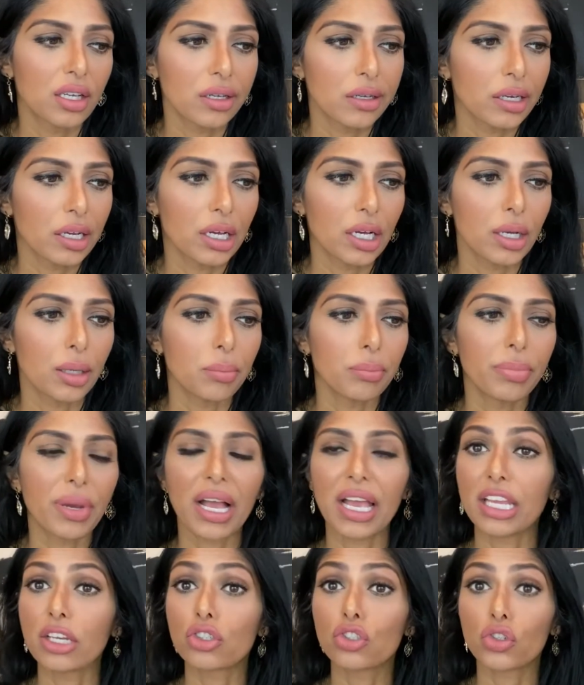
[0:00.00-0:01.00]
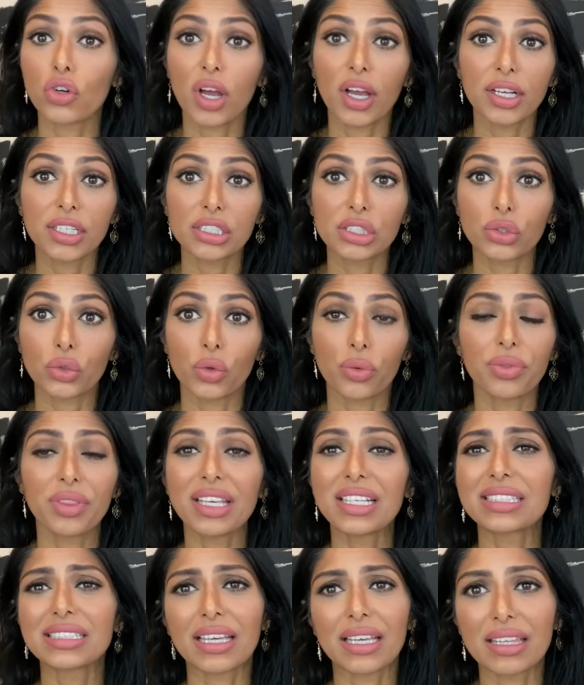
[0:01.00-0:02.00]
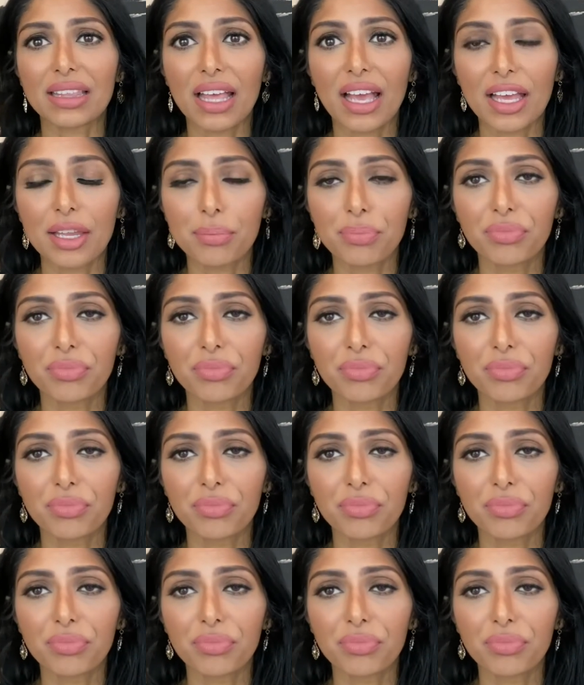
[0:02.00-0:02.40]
buying trucks or things like that.